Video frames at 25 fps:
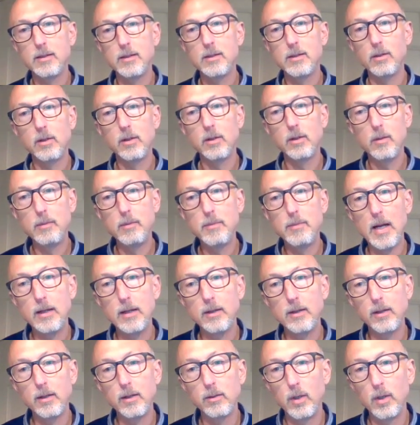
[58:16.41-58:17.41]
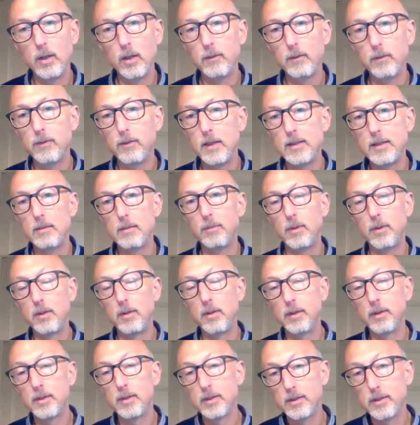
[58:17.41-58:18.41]
So coming back to the work, for example,
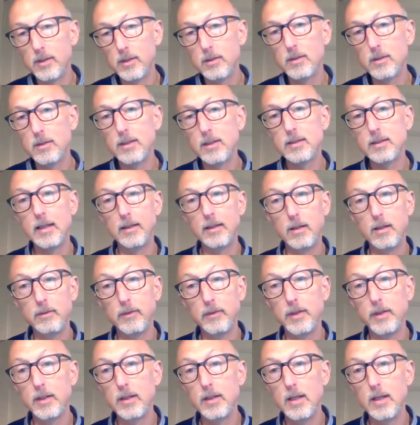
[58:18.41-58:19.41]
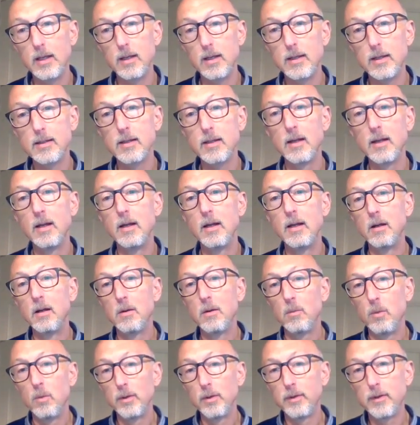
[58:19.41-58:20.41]
that Sue has led over the years,
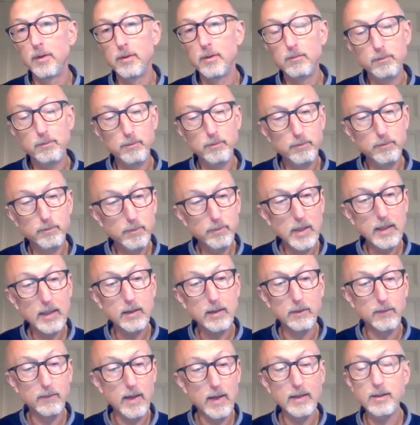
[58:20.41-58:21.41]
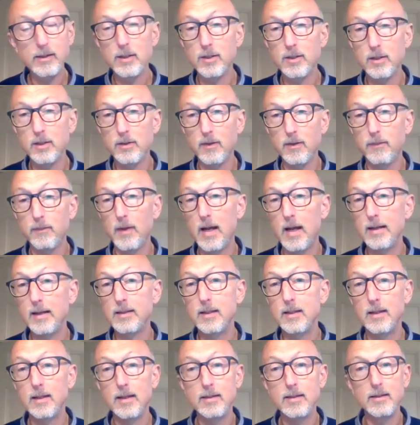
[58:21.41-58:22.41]
one of the big advantages of that
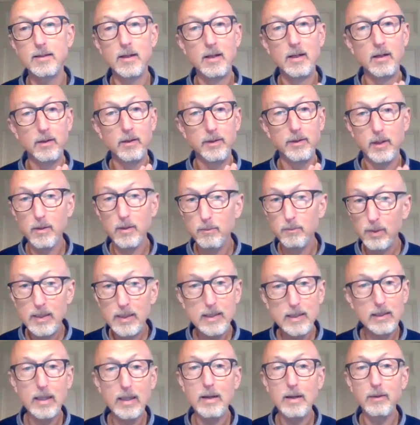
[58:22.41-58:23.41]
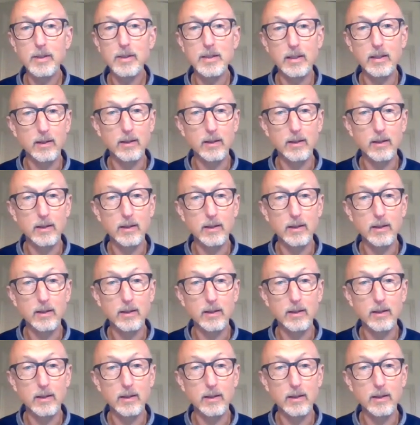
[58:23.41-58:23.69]
is the complete clarity.